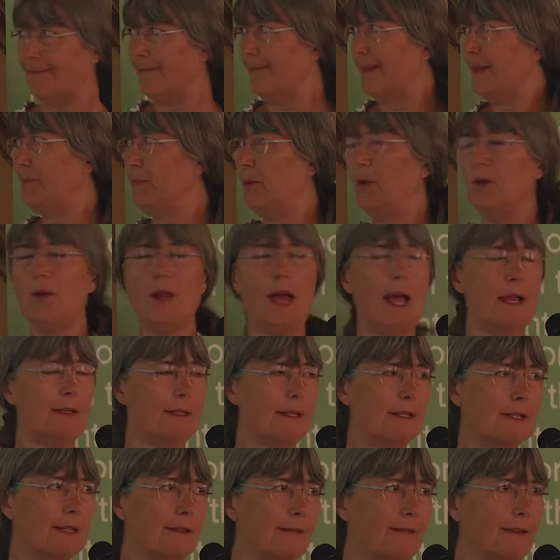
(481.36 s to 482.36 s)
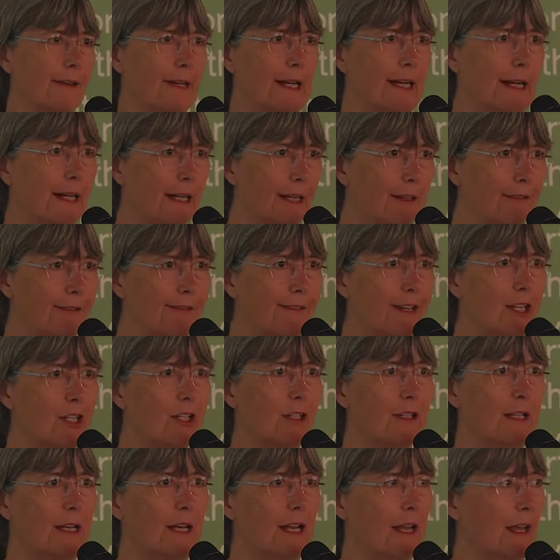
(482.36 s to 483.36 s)
The bullhead is a funny little fish
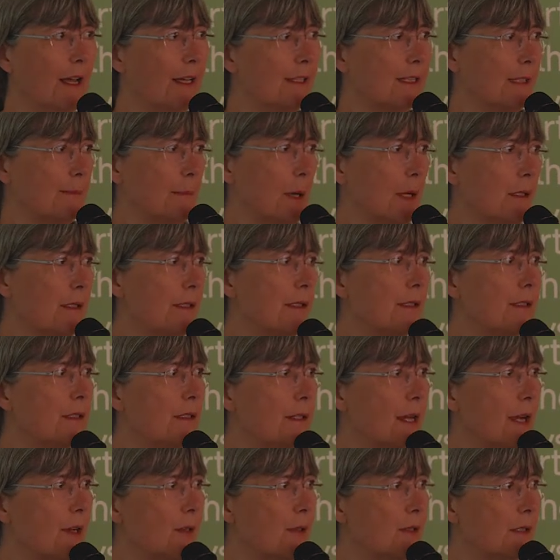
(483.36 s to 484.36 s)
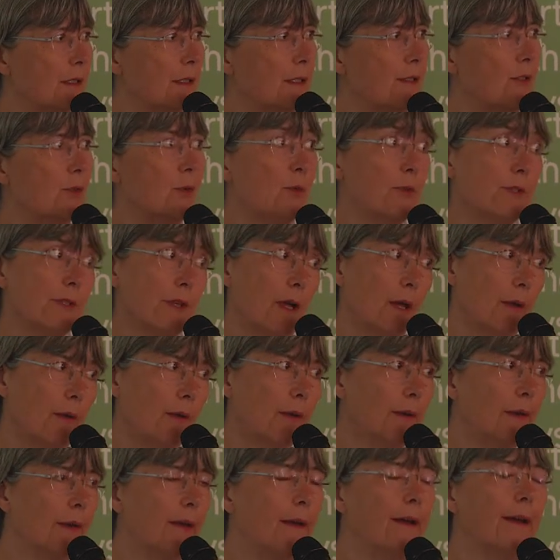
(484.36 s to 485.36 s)
that lurks amongst the stones and is also
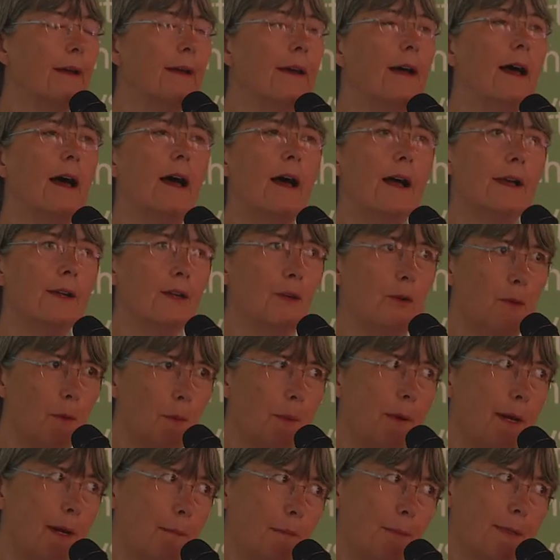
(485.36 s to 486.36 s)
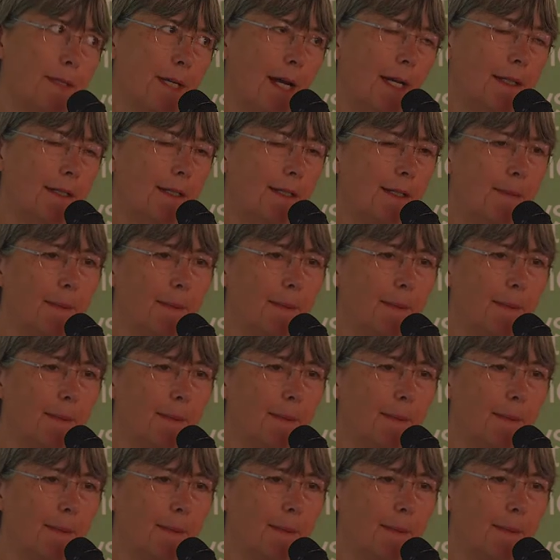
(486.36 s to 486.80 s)
a European protected